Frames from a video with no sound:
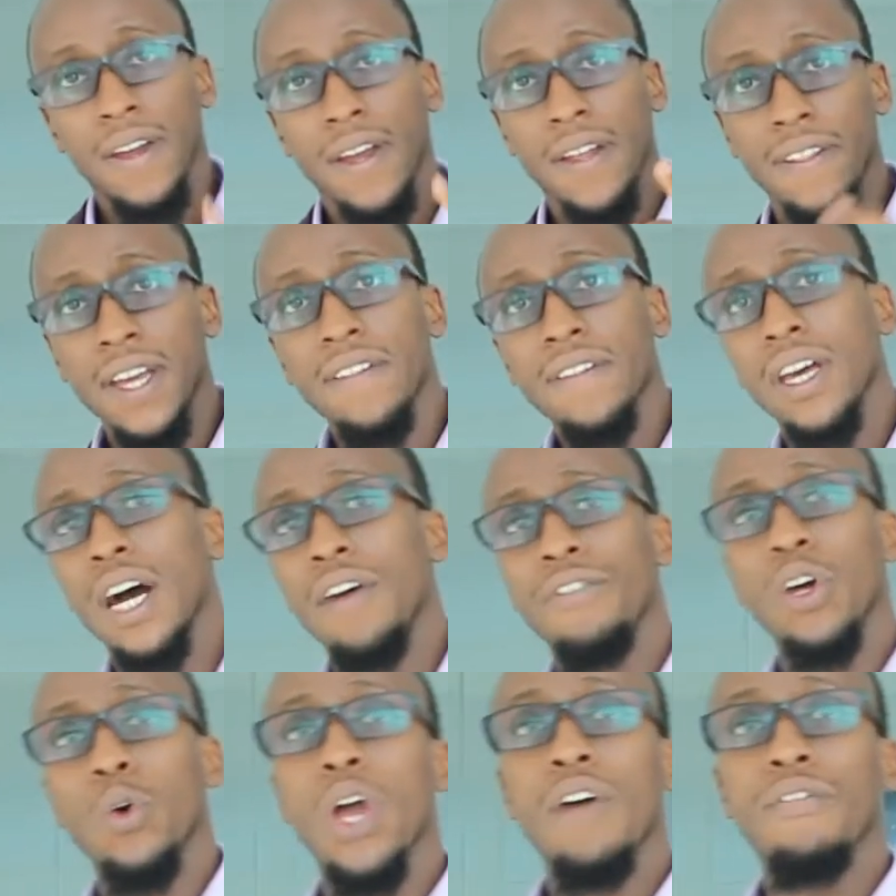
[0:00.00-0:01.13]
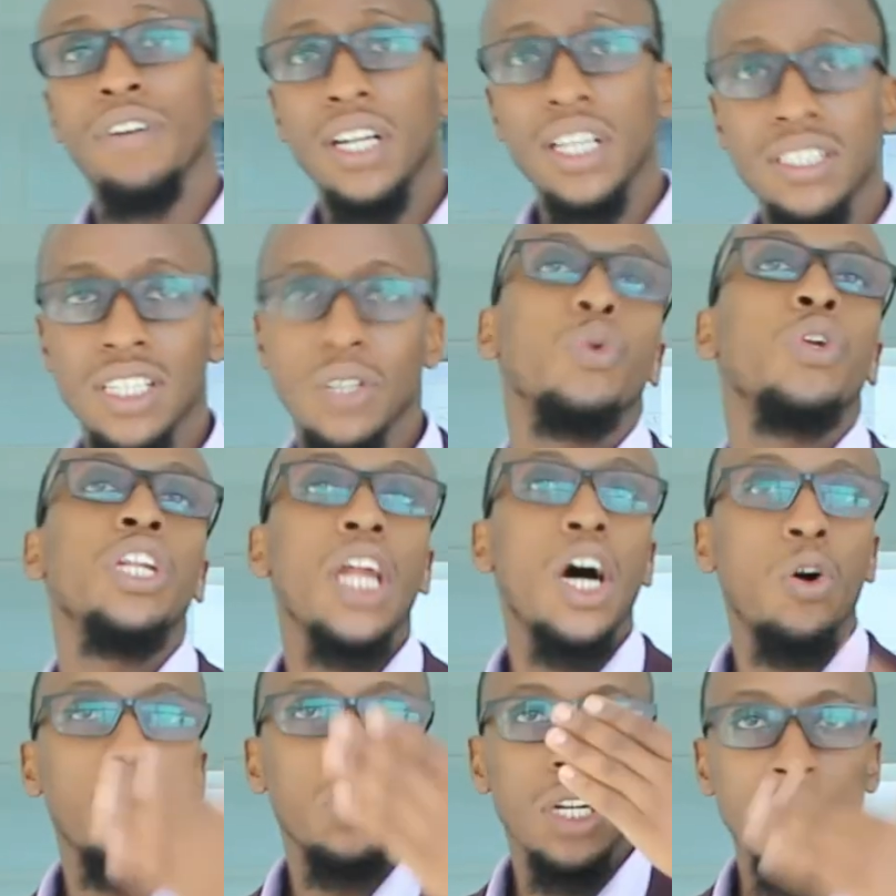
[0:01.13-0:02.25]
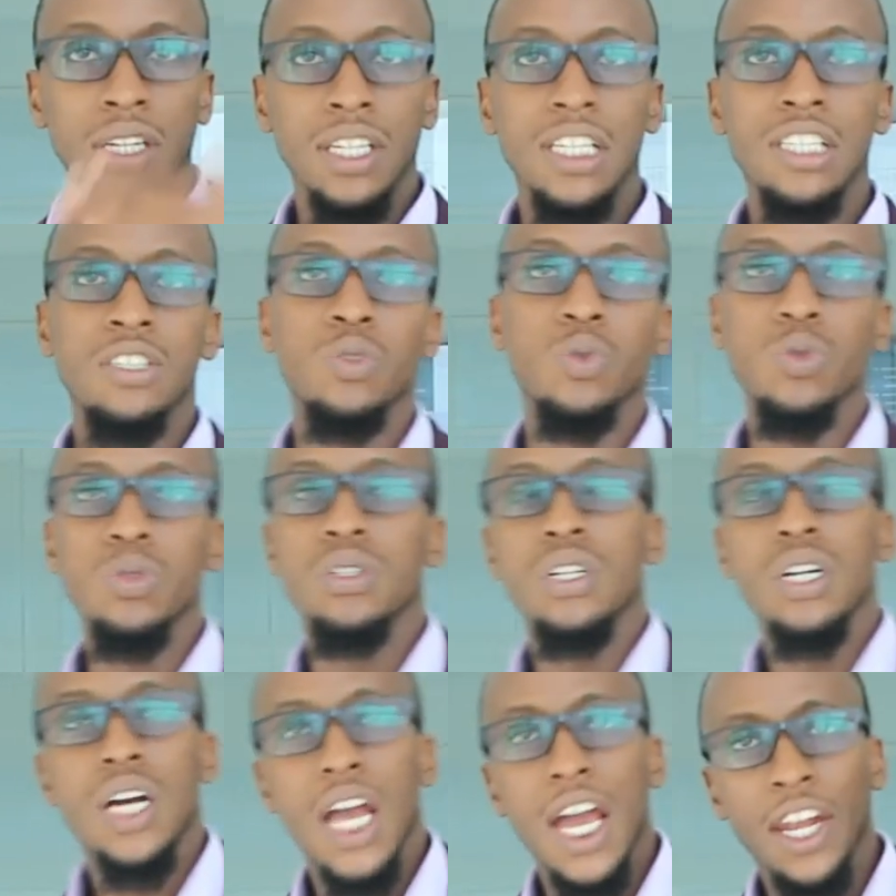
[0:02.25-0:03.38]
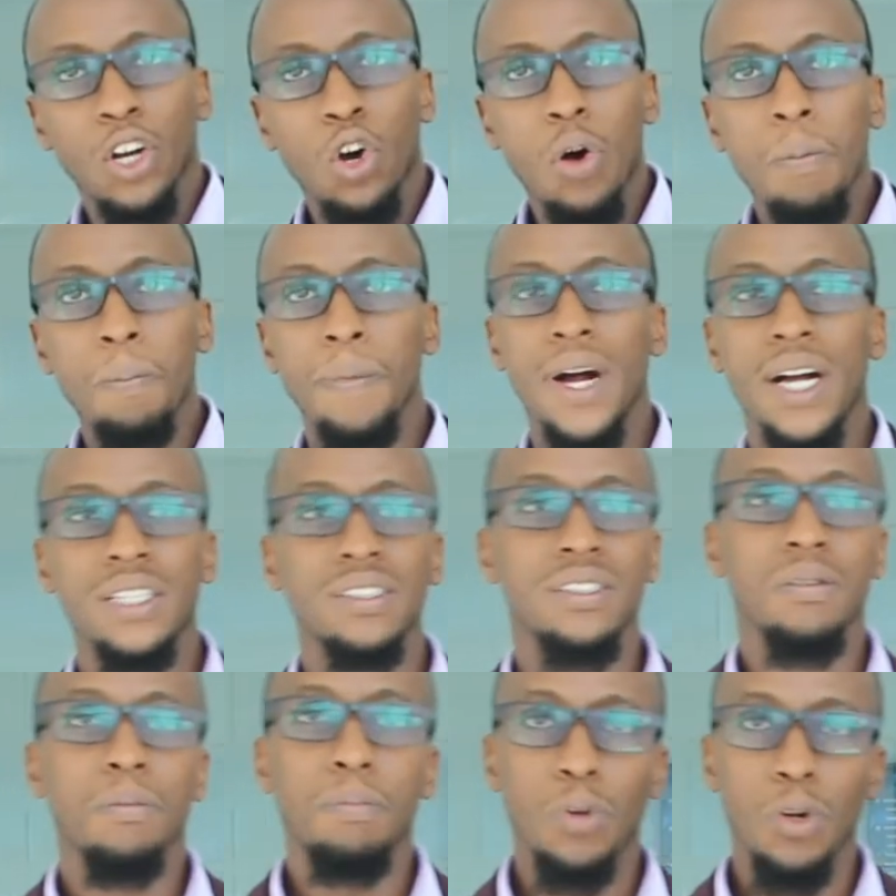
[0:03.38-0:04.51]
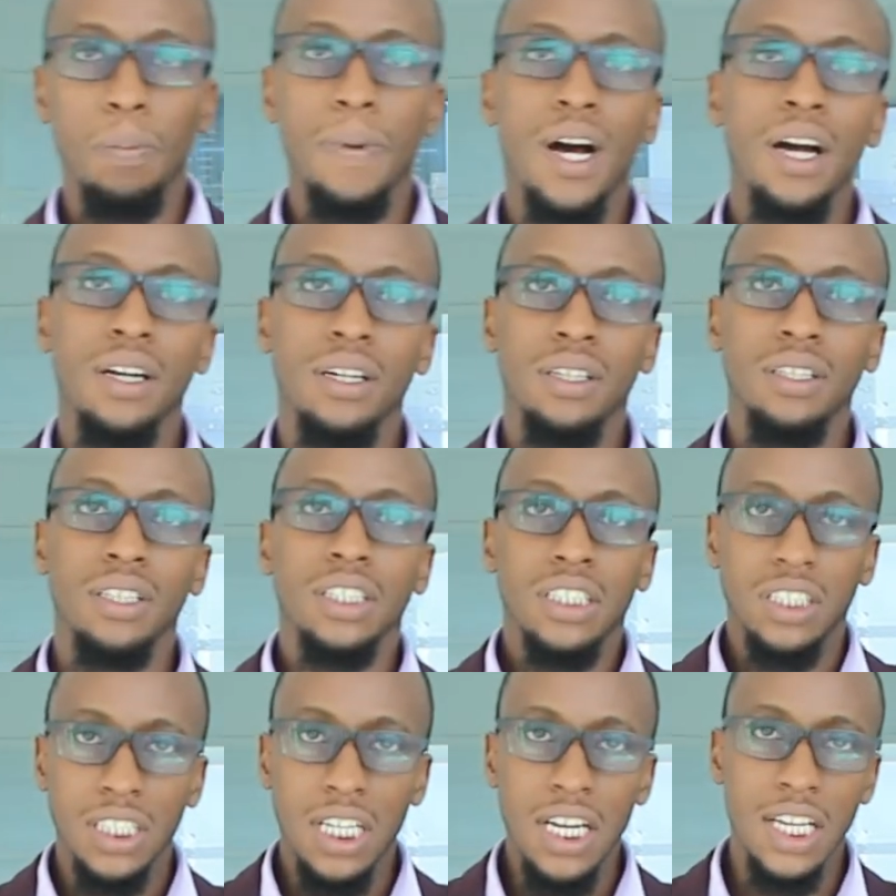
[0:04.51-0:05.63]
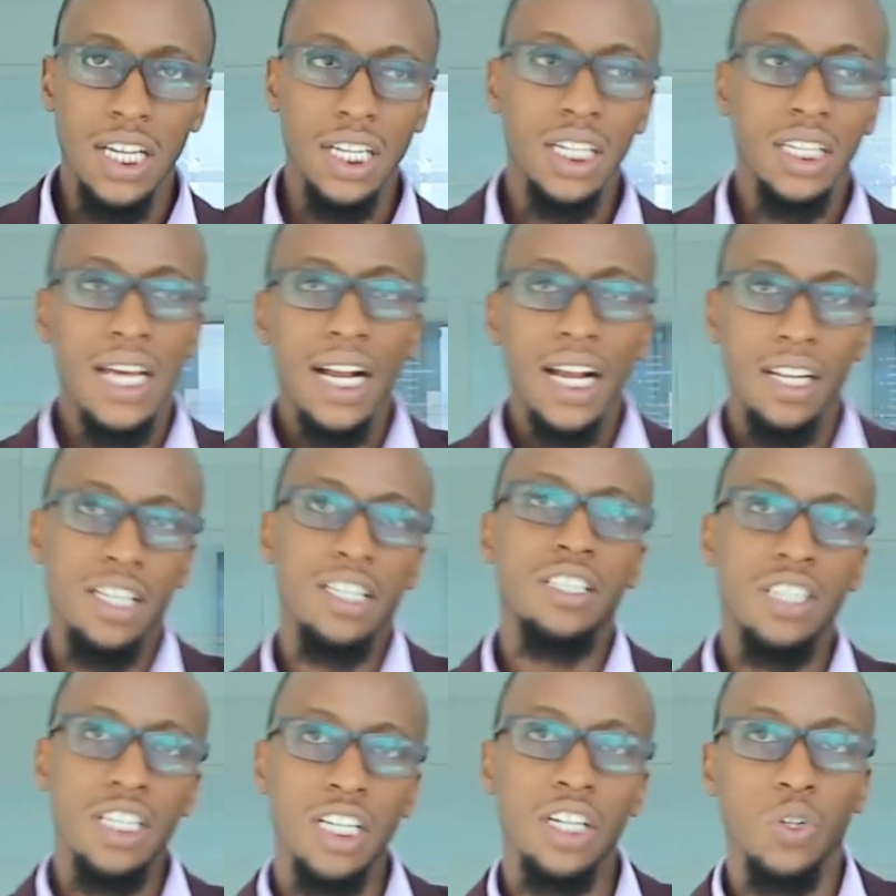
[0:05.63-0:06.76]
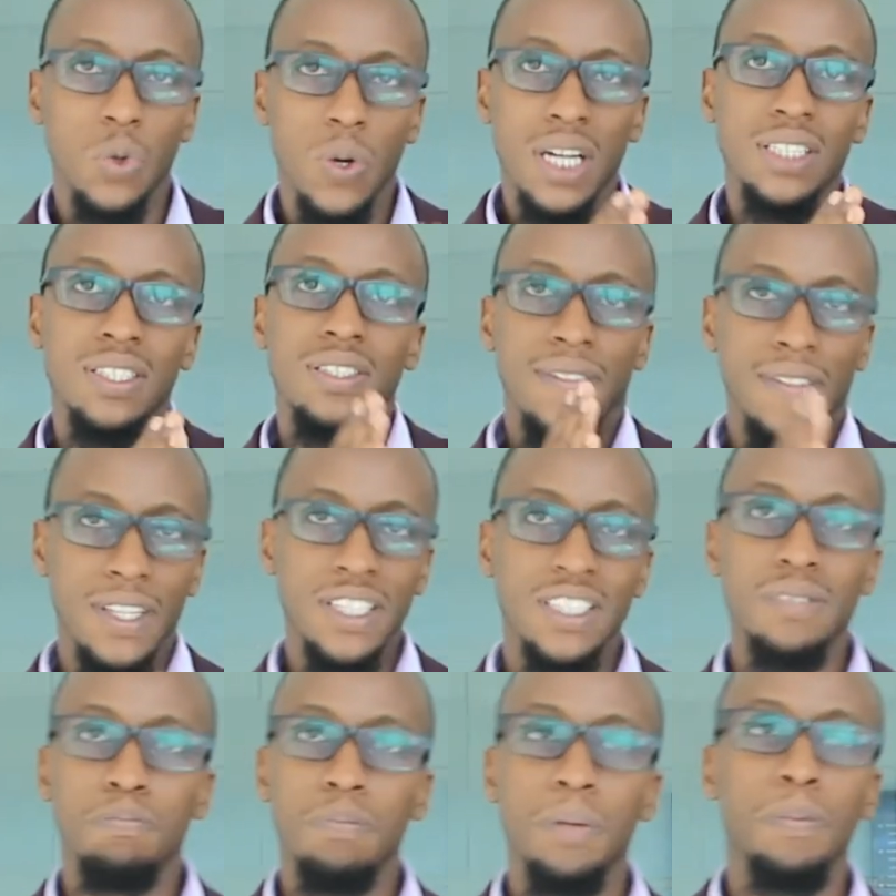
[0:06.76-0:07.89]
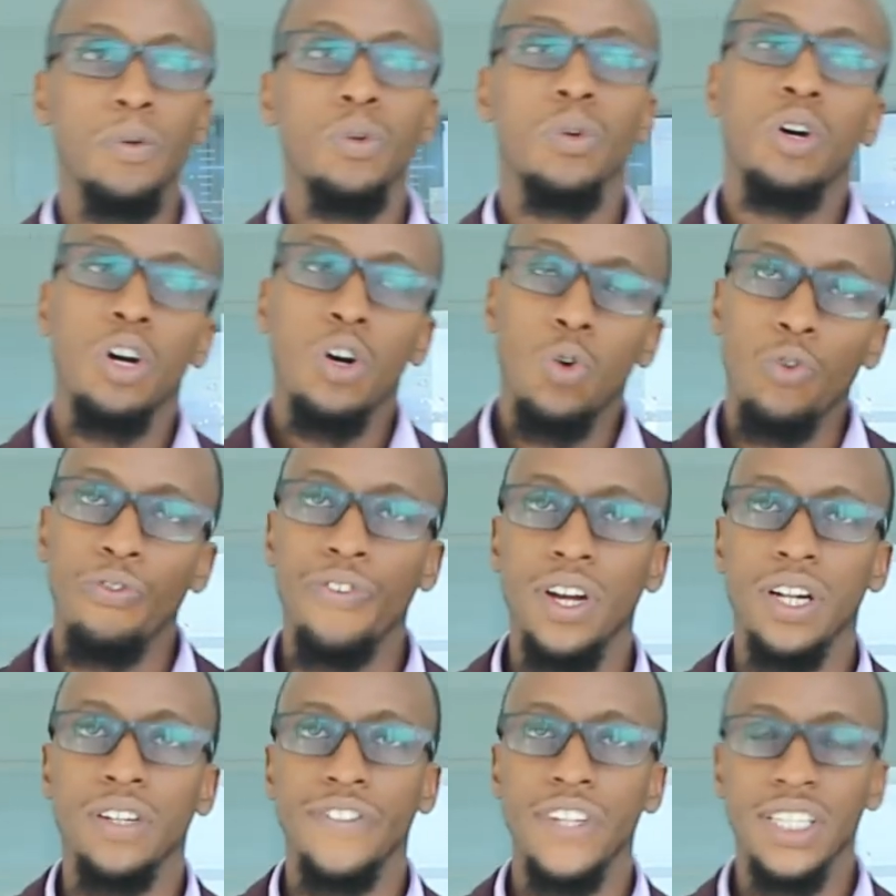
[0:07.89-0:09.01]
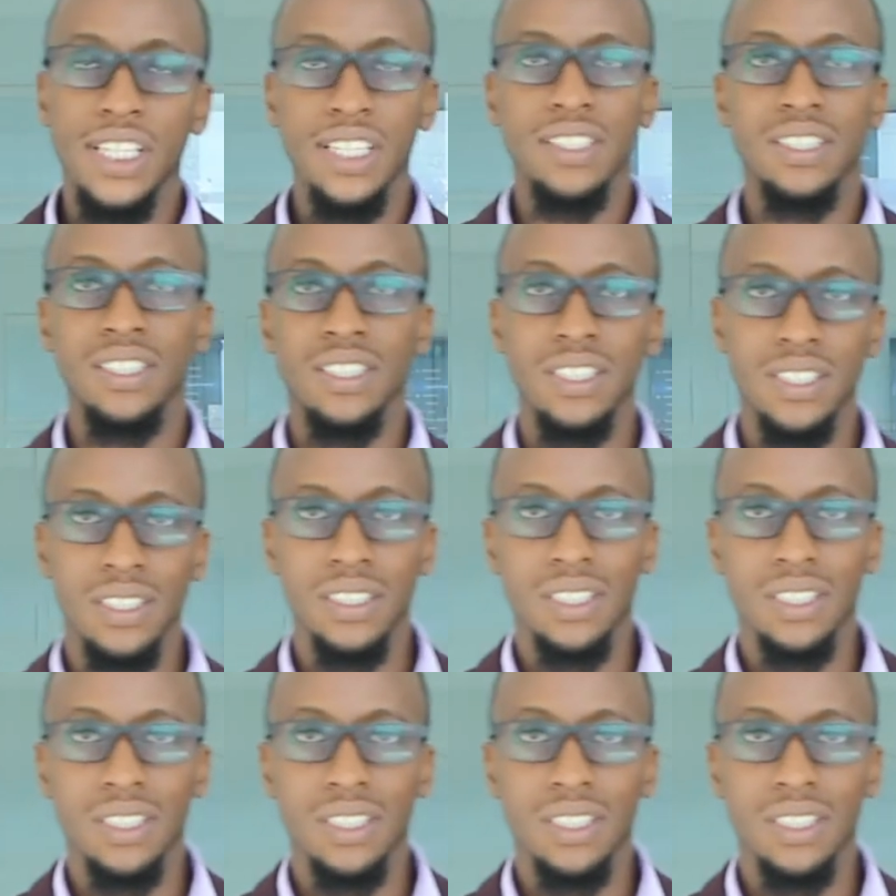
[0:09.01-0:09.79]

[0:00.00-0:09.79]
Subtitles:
And then after we have tested, we now need to encompass proper training, targeted training towards these people who failed the test.